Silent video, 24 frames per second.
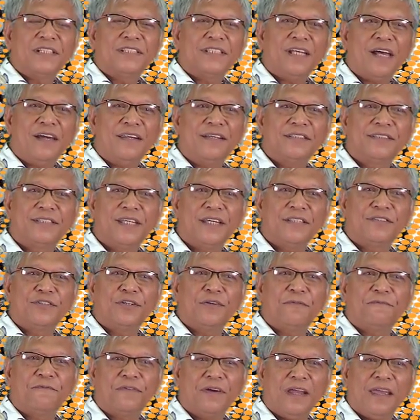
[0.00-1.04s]
the sun has set
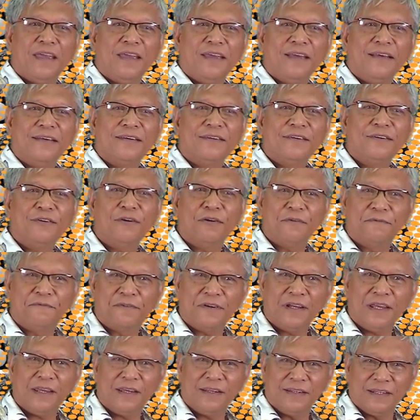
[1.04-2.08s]
you free, you are
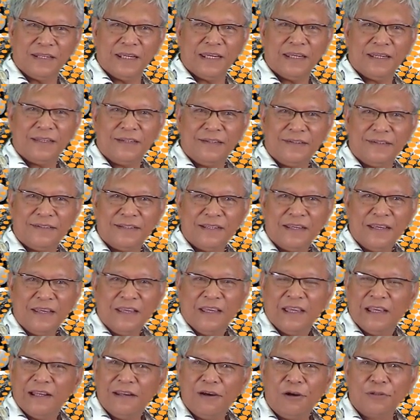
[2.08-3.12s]
free indeed.
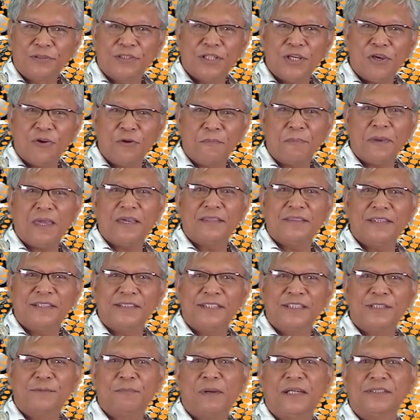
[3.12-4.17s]
Hello, COP.
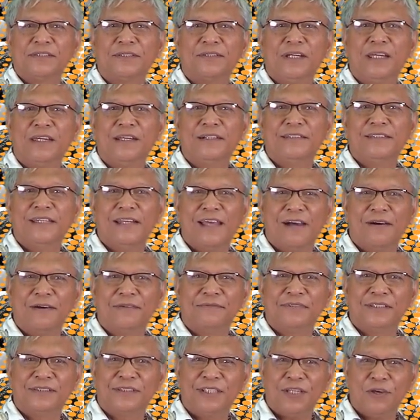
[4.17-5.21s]
This is Pastor Hil Dilao
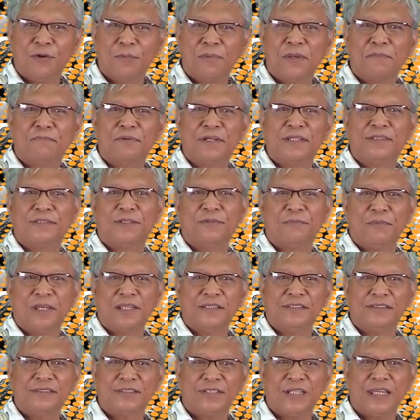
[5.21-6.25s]
of the COP Prison
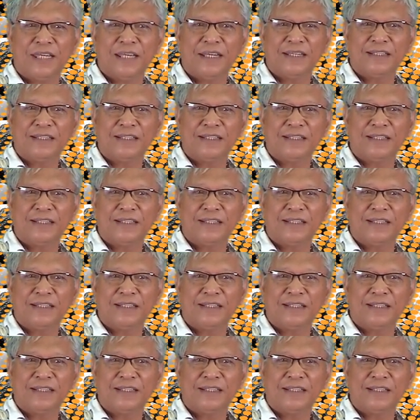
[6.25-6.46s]
Ministry.